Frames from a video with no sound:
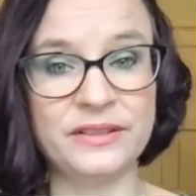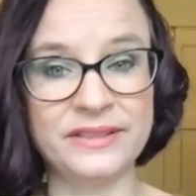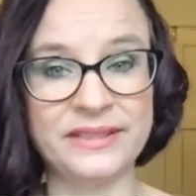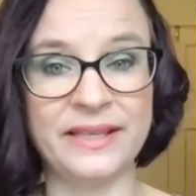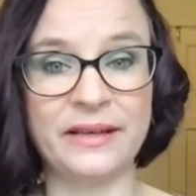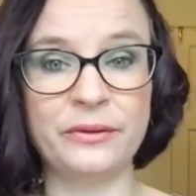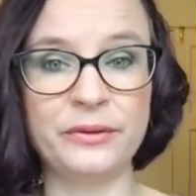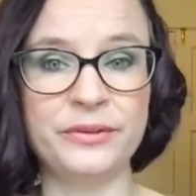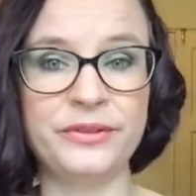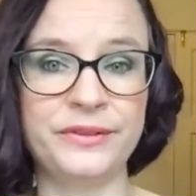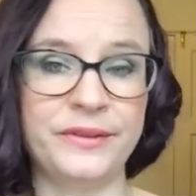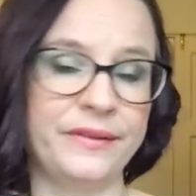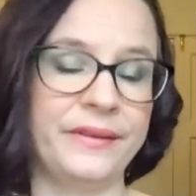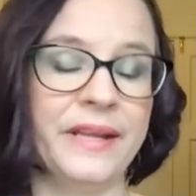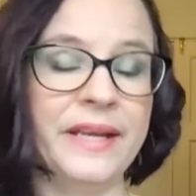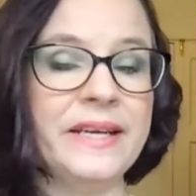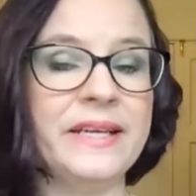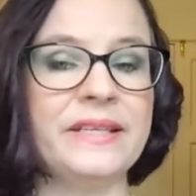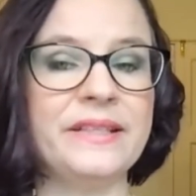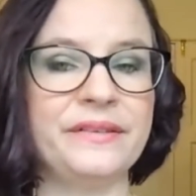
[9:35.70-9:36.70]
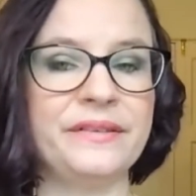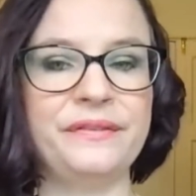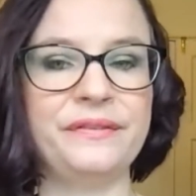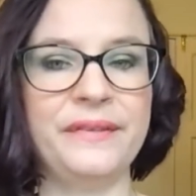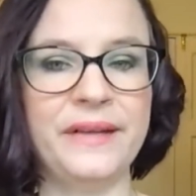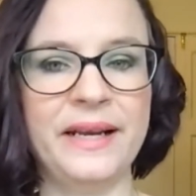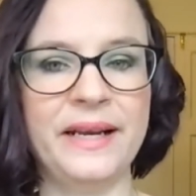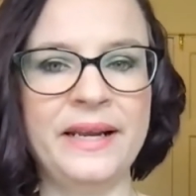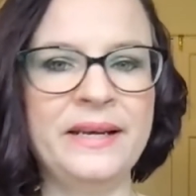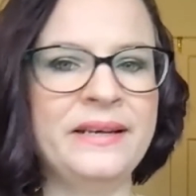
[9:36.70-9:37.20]
the cells that they need to
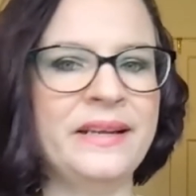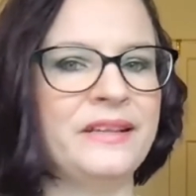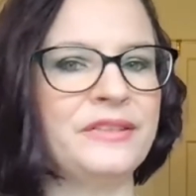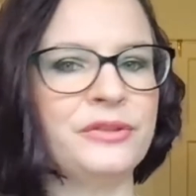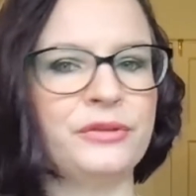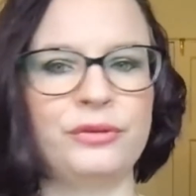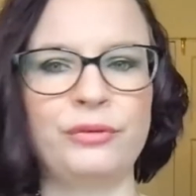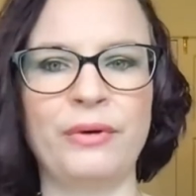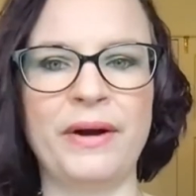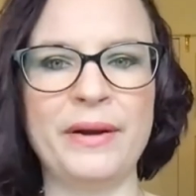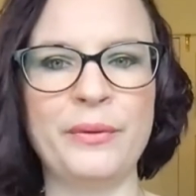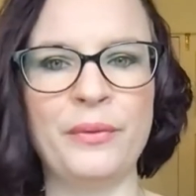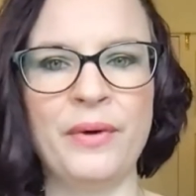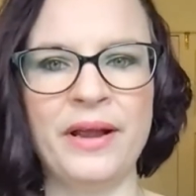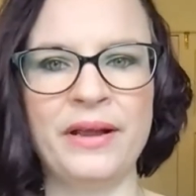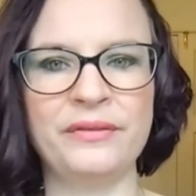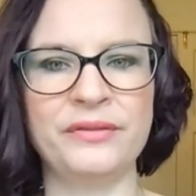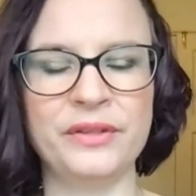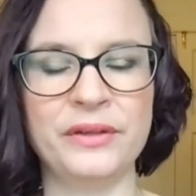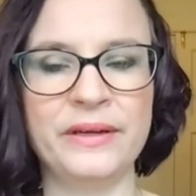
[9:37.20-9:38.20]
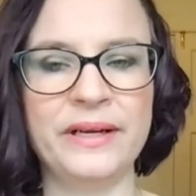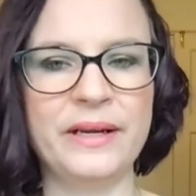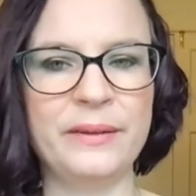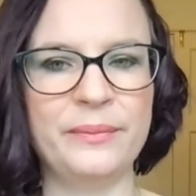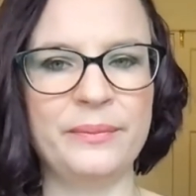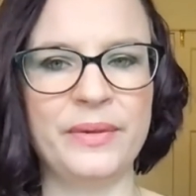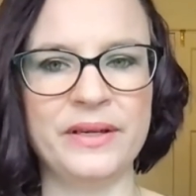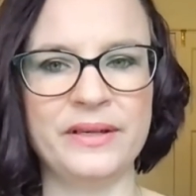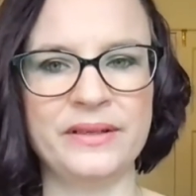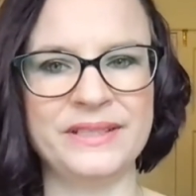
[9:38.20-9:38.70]
fill in. That's a great way of doing
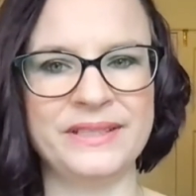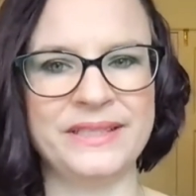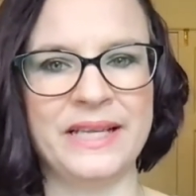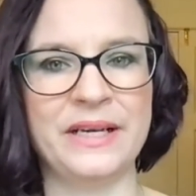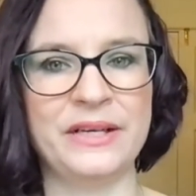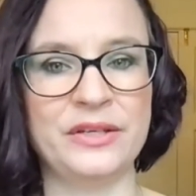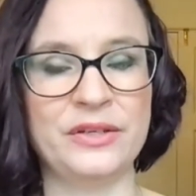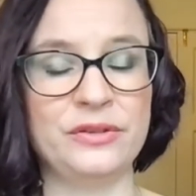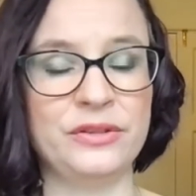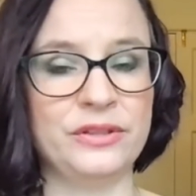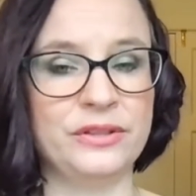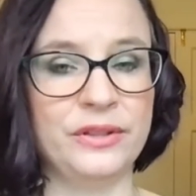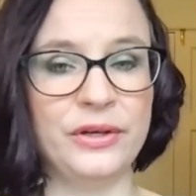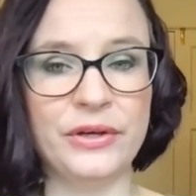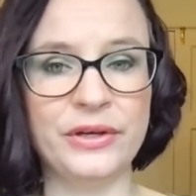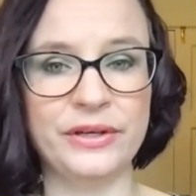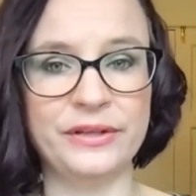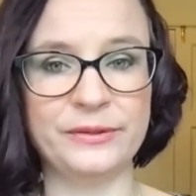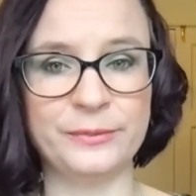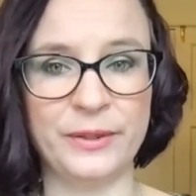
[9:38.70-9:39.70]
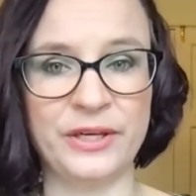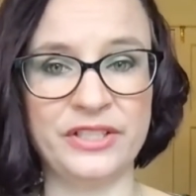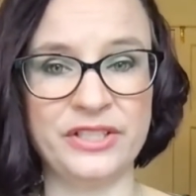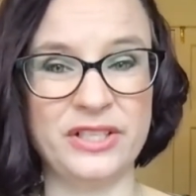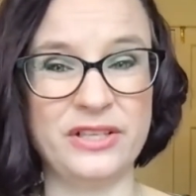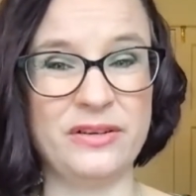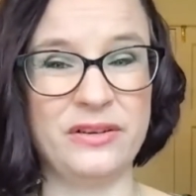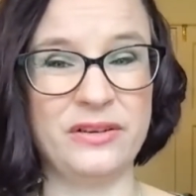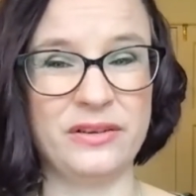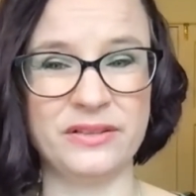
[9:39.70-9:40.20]
it, because then you just look at a
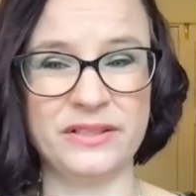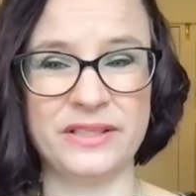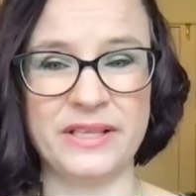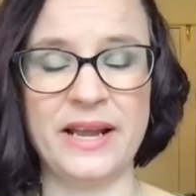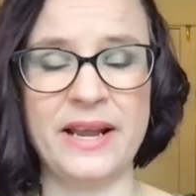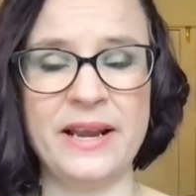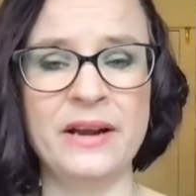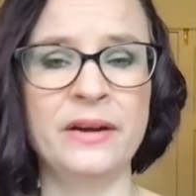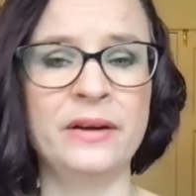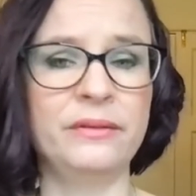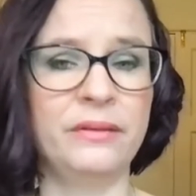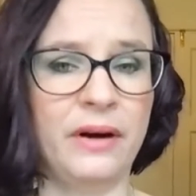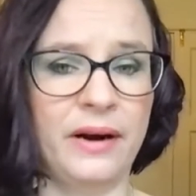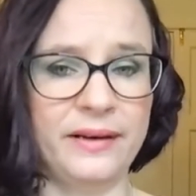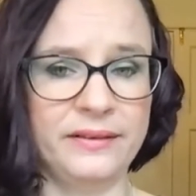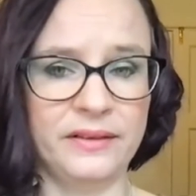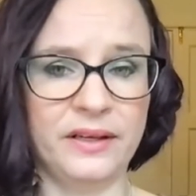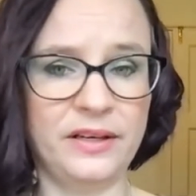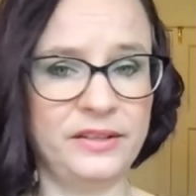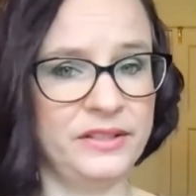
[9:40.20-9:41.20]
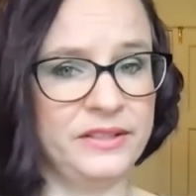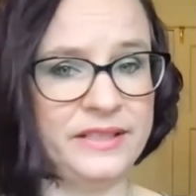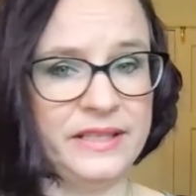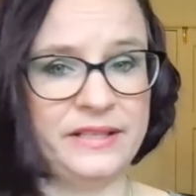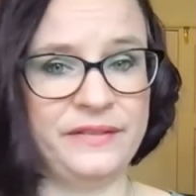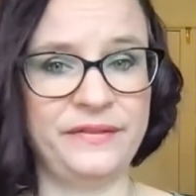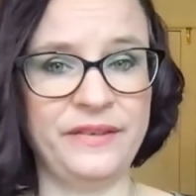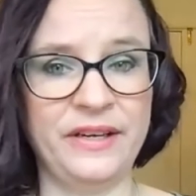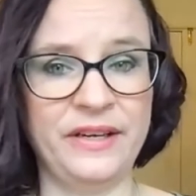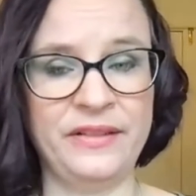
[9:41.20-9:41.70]
spreadsheet, you can say, right, I just
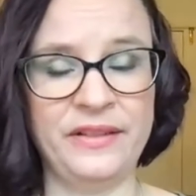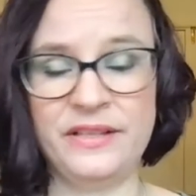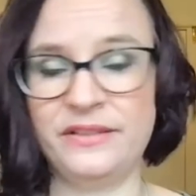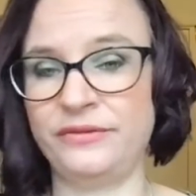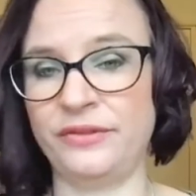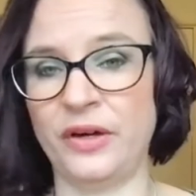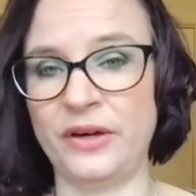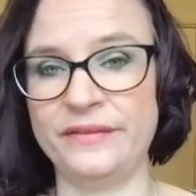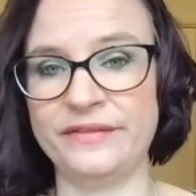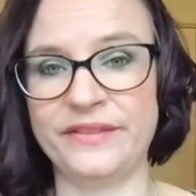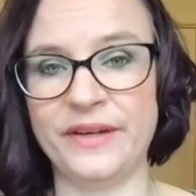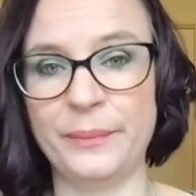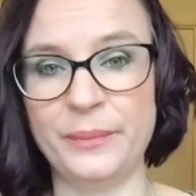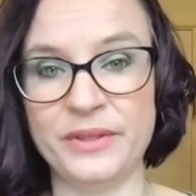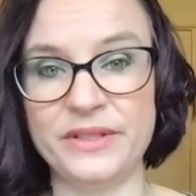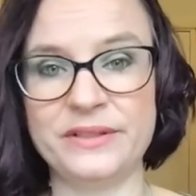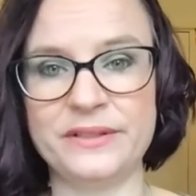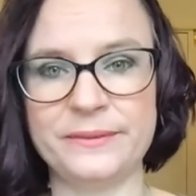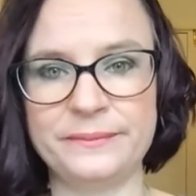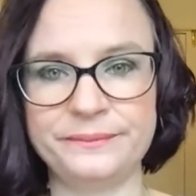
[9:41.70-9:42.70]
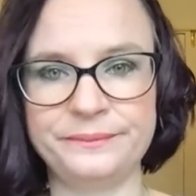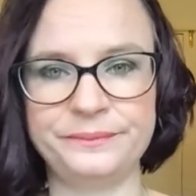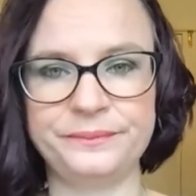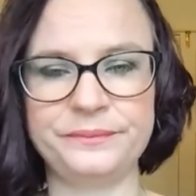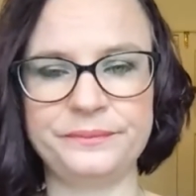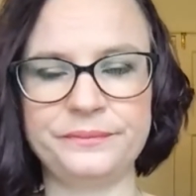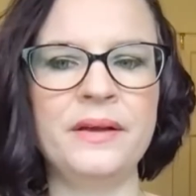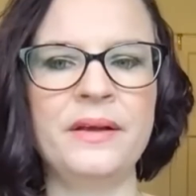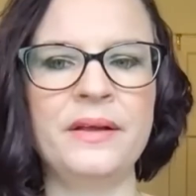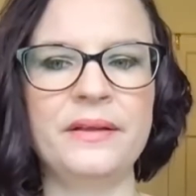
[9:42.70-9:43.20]
need to fill in these 5 numbers.
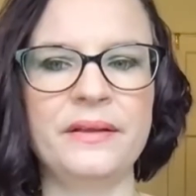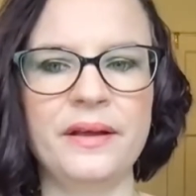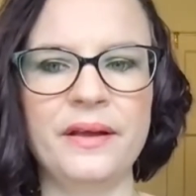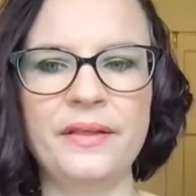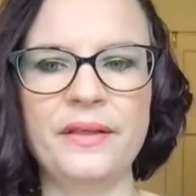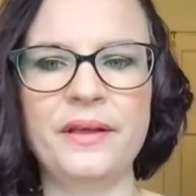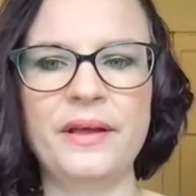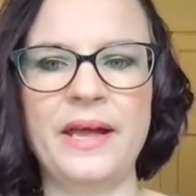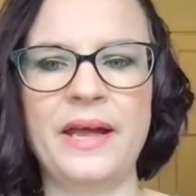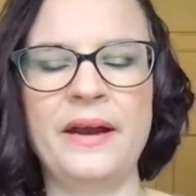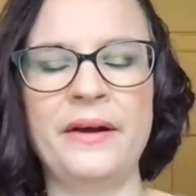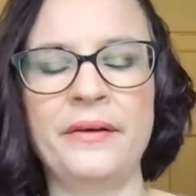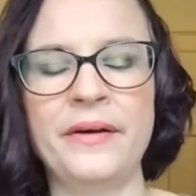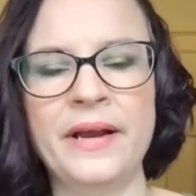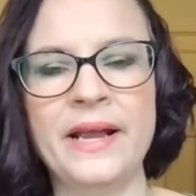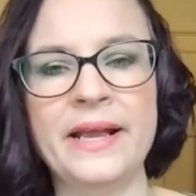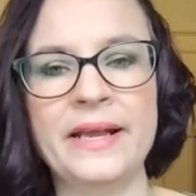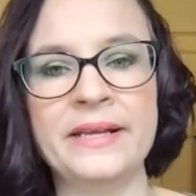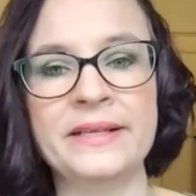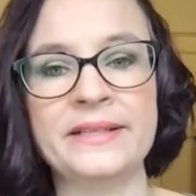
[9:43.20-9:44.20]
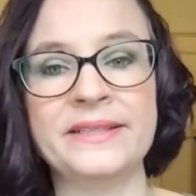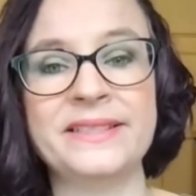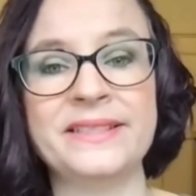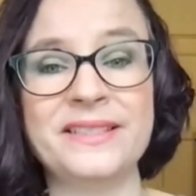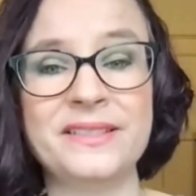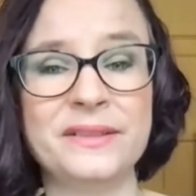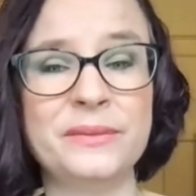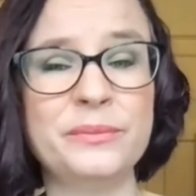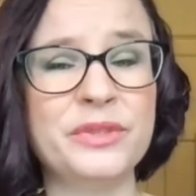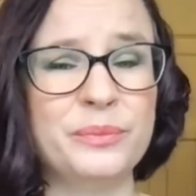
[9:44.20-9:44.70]
The other area is
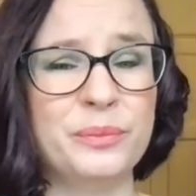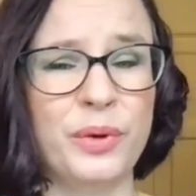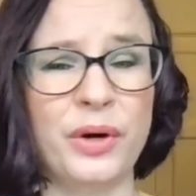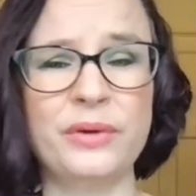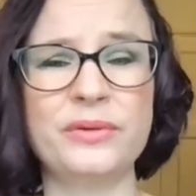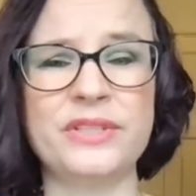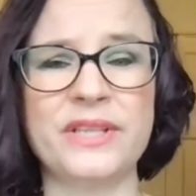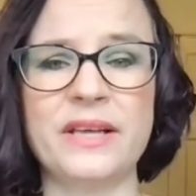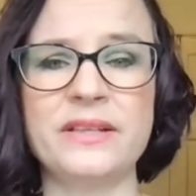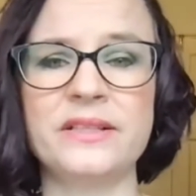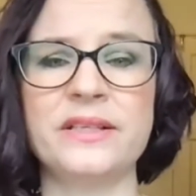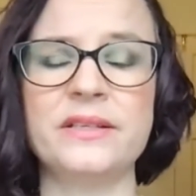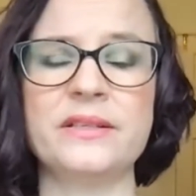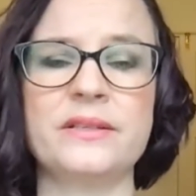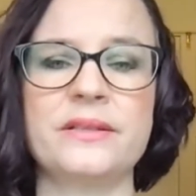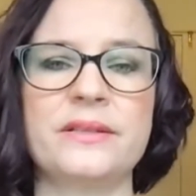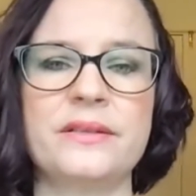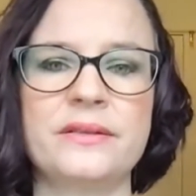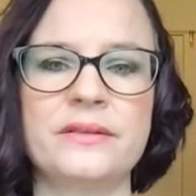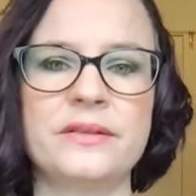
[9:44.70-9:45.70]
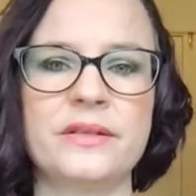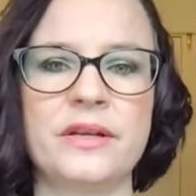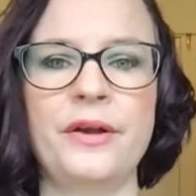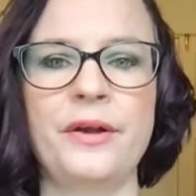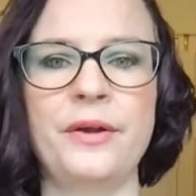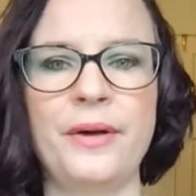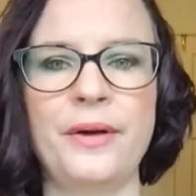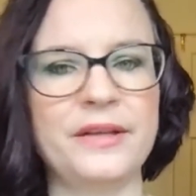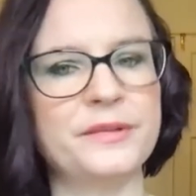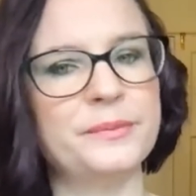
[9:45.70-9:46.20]
systems and processes.
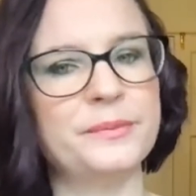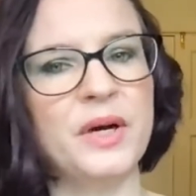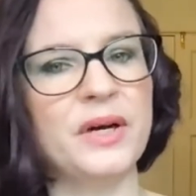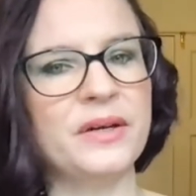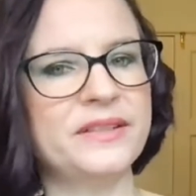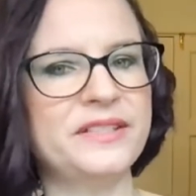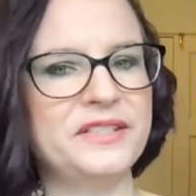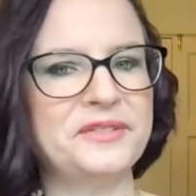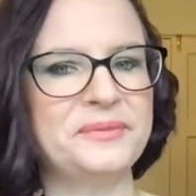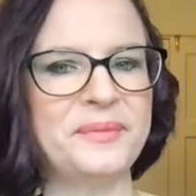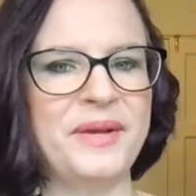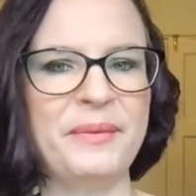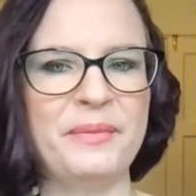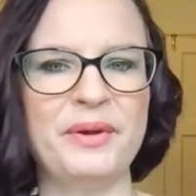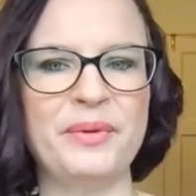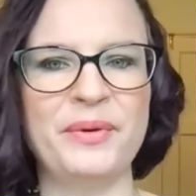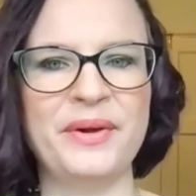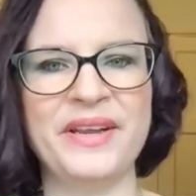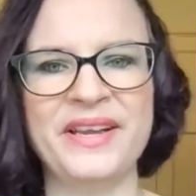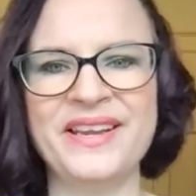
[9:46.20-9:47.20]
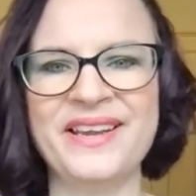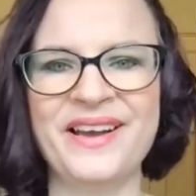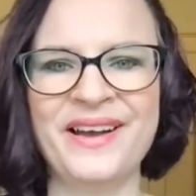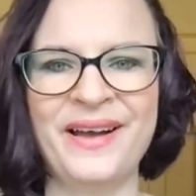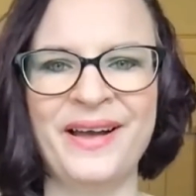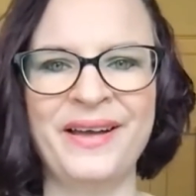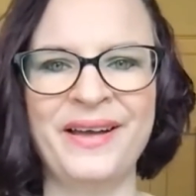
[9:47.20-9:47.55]
So as marketers, maybe we